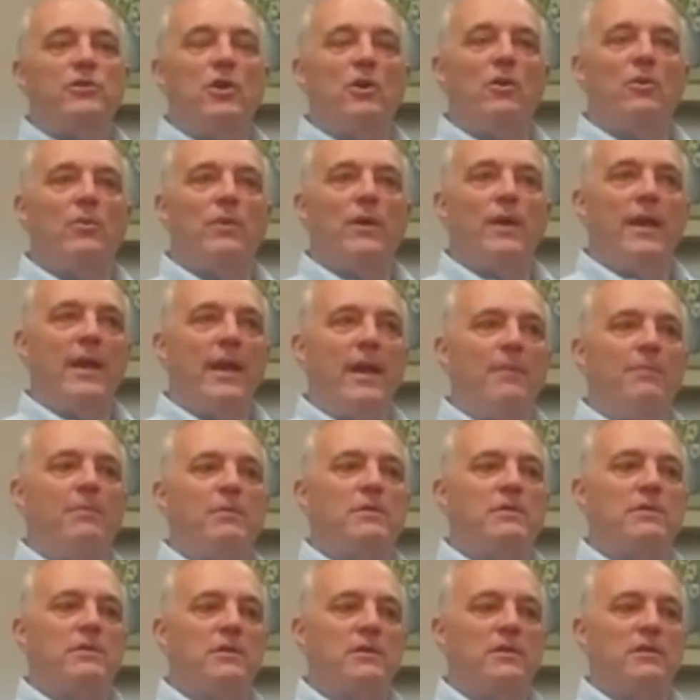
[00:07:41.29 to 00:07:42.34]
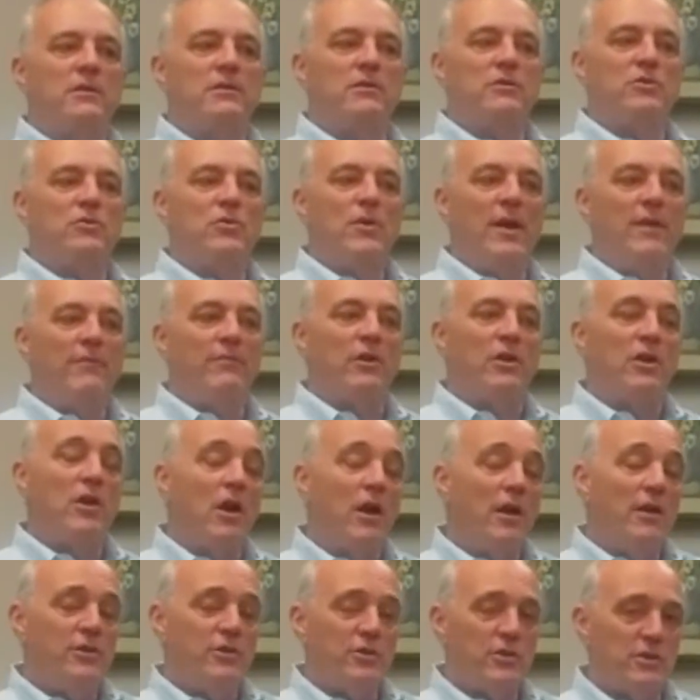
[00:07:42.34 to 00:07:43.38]
So what happens is you have a
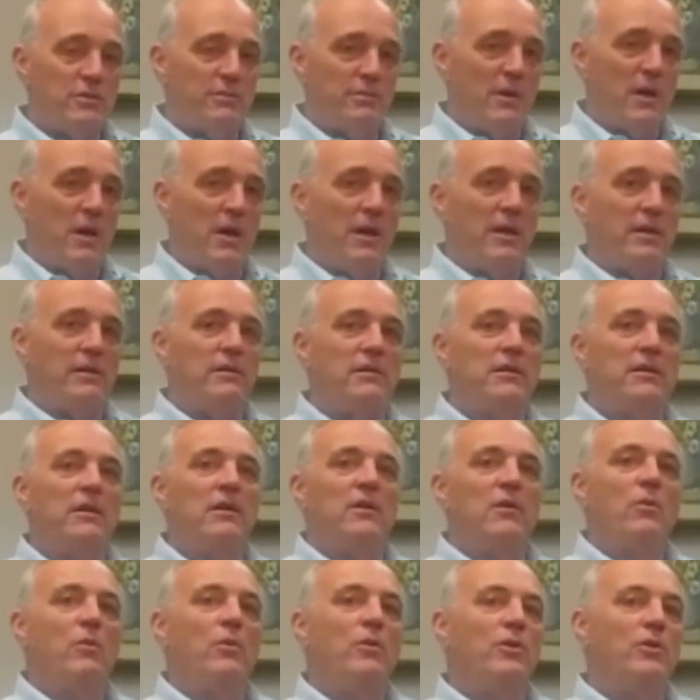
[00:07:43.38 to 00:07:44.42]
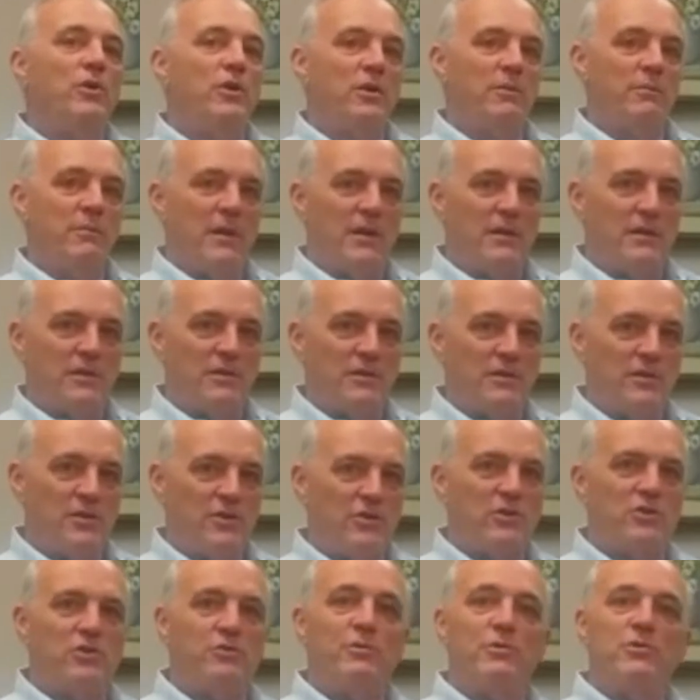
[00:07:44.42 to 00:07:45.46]
conscious mind where you can make
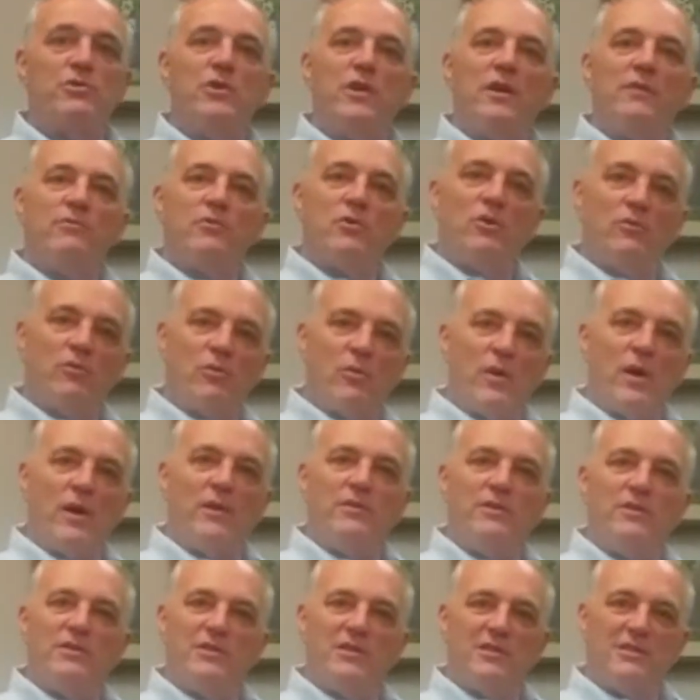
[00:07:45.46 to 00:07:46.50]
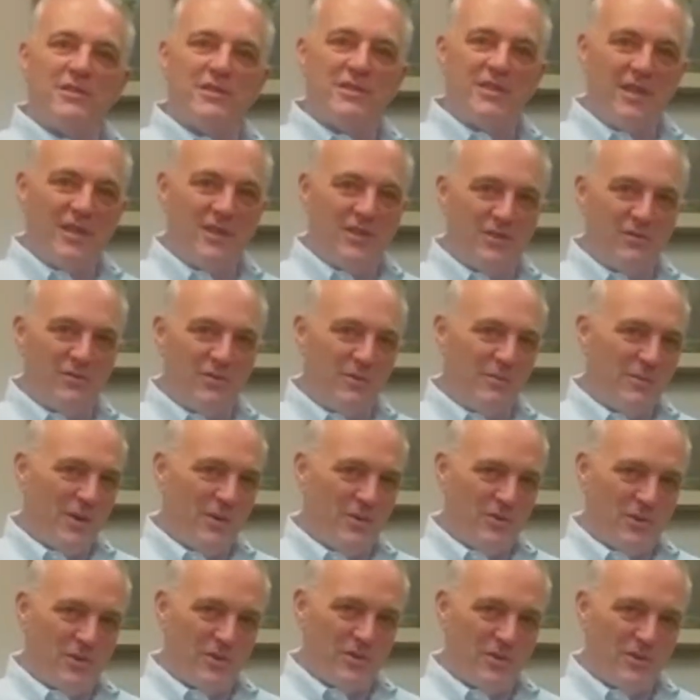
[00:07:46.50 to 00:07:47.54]
decisions, but you have to override these instinctive
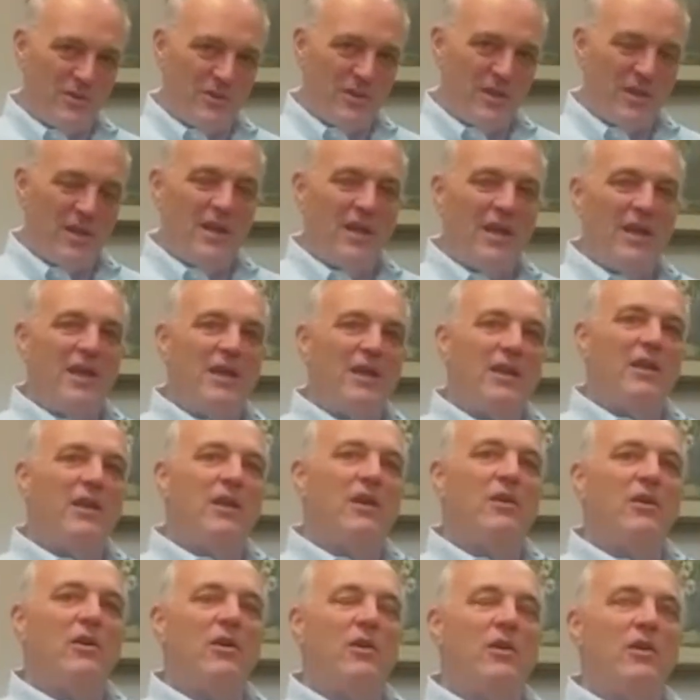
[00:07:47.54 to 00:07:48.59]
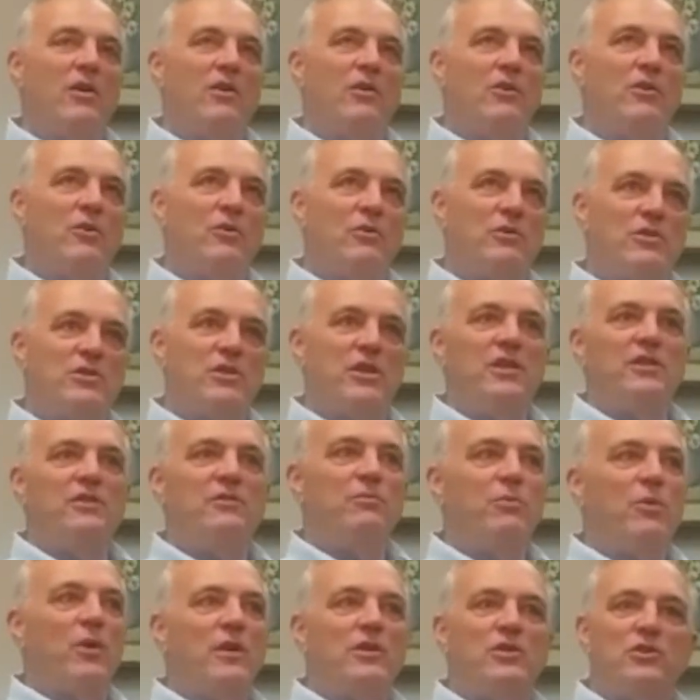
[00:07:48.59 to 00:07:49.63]
emotions. Your
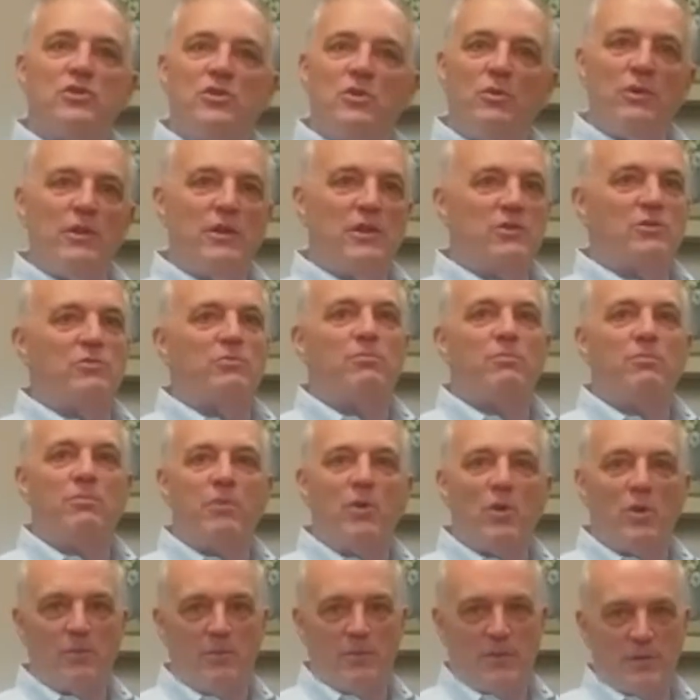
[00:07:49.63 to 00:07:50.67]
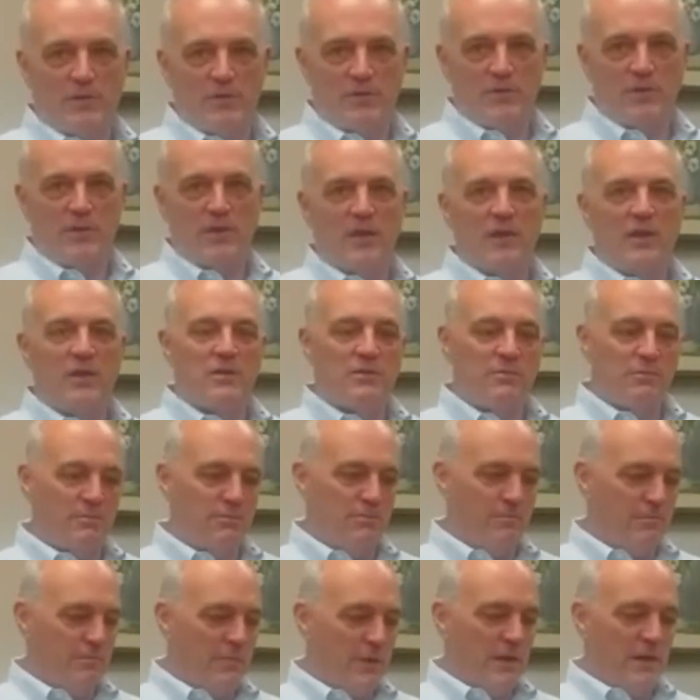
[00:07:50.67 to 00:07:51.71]
instinctive brain's doing its purpose.
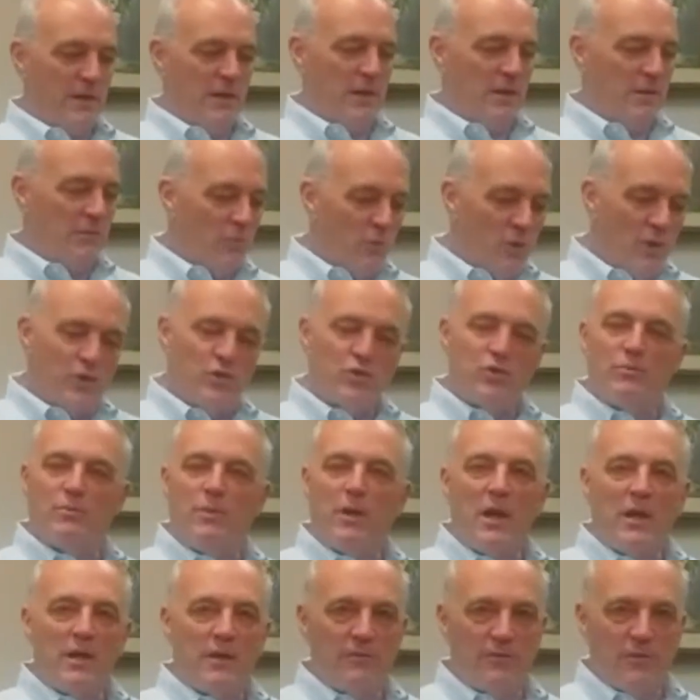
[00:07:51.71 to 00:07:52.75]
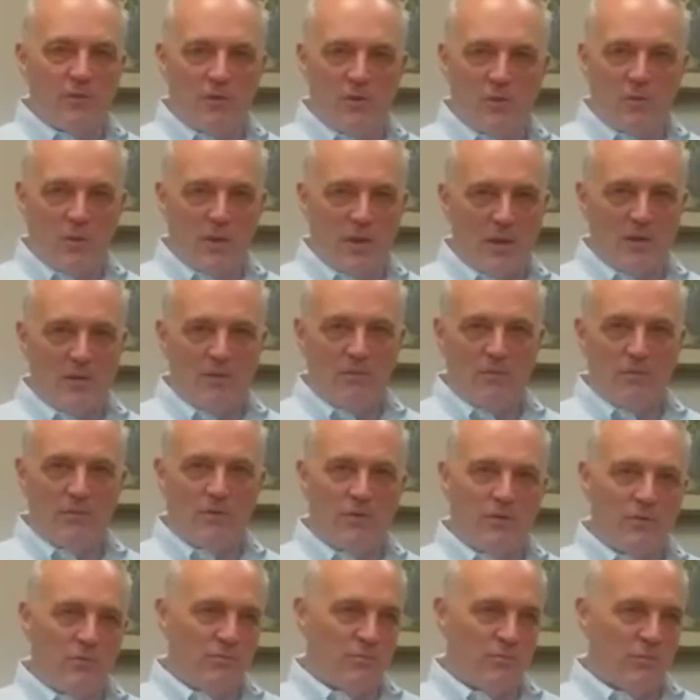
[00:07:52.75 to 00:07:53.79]
It runs your body very well.
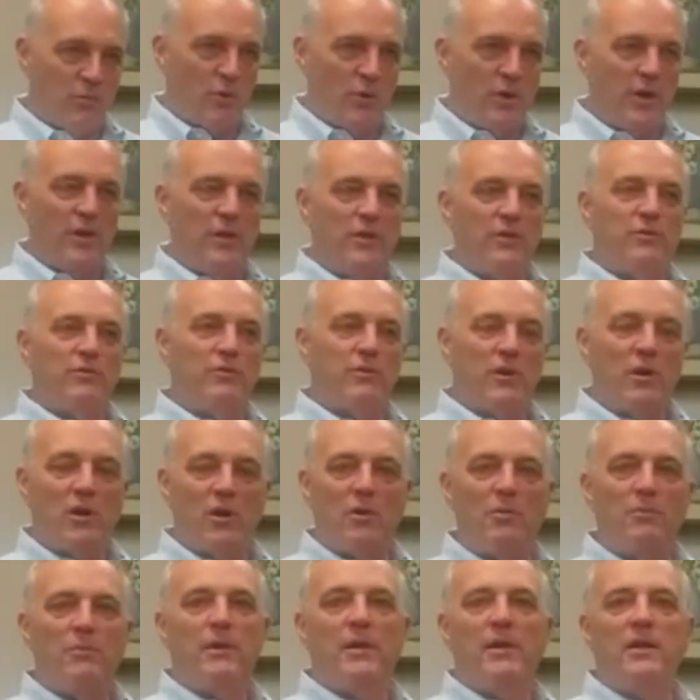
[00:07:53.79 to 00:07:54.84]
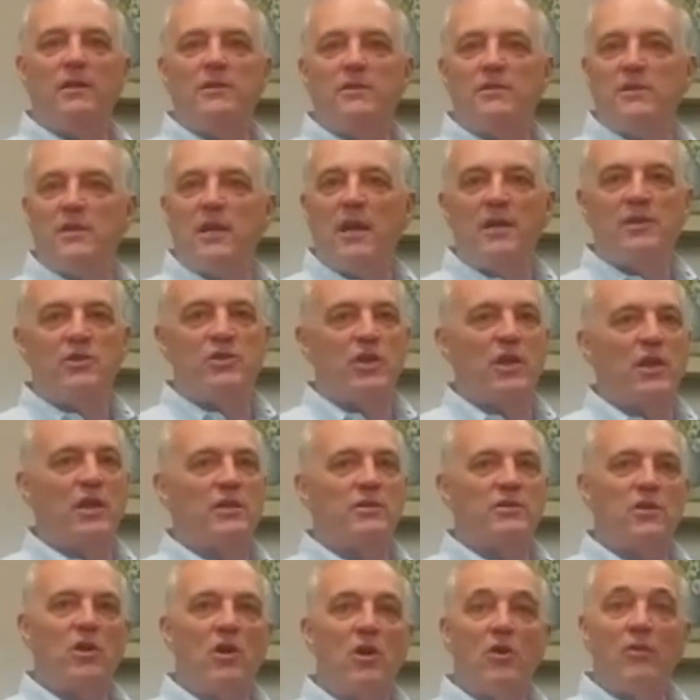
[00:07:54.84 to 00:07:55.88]
You breathe, heartbeats,
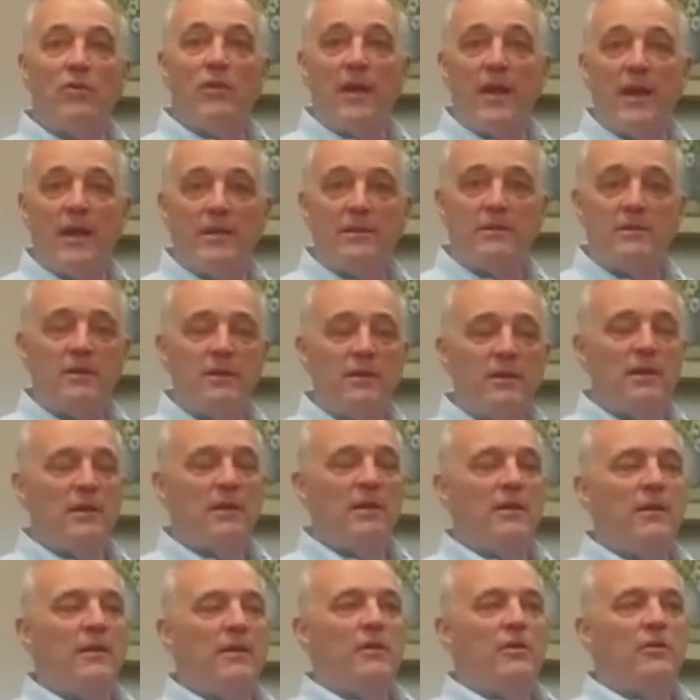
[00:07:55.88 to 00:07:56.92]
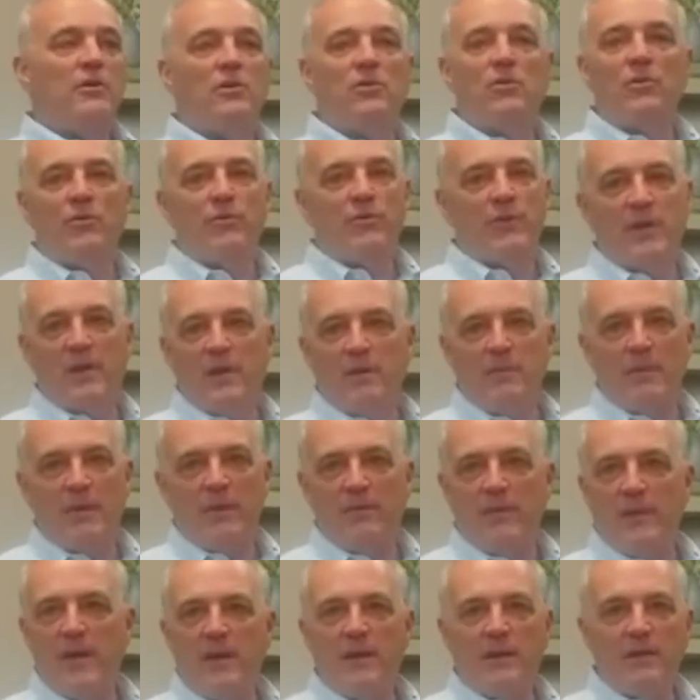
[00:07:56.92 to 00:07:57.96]
digest, all that. You don't think
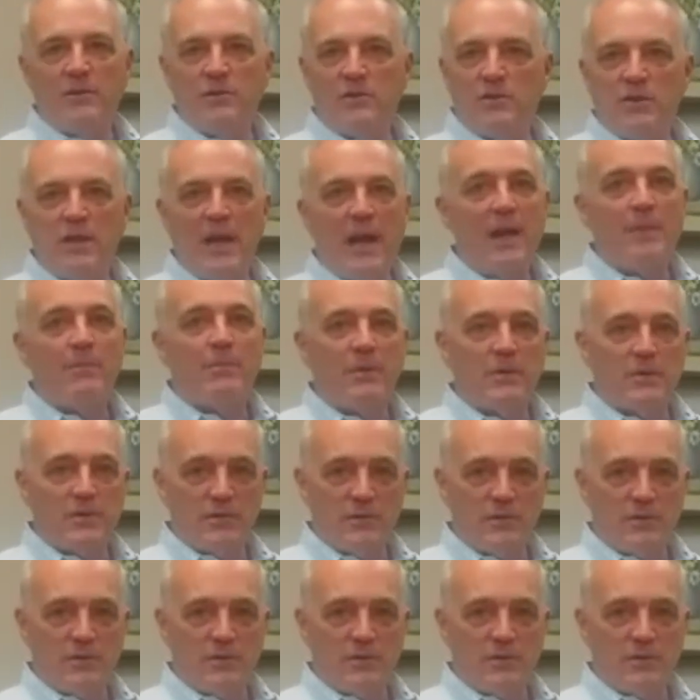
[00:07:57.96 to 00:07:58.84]
about that. It just happens.